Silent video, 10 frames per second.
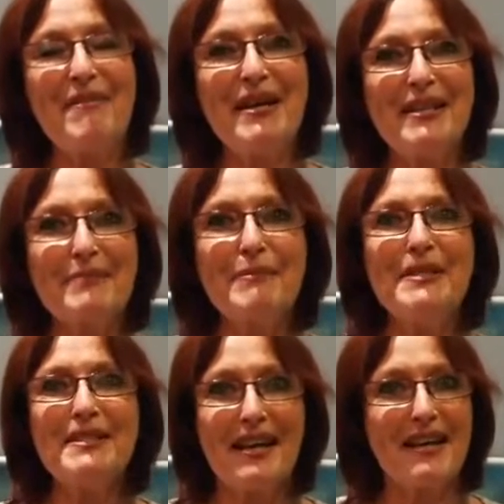And my
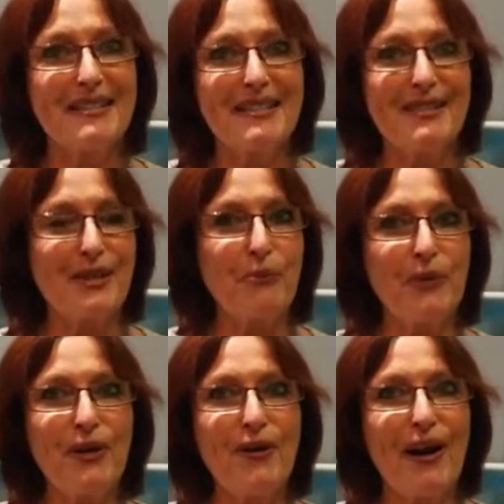husband is 80, so
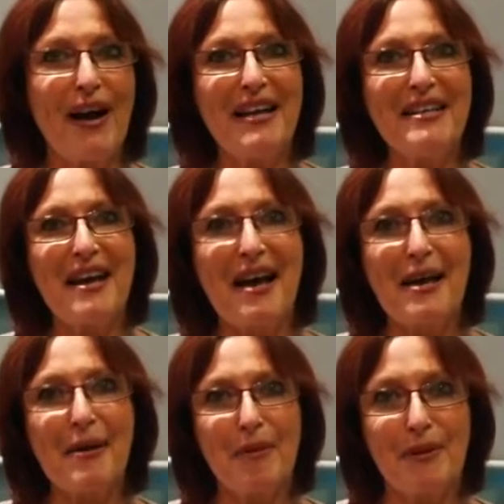we are
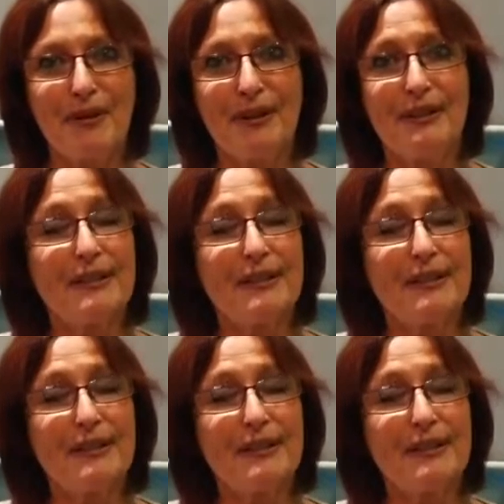unable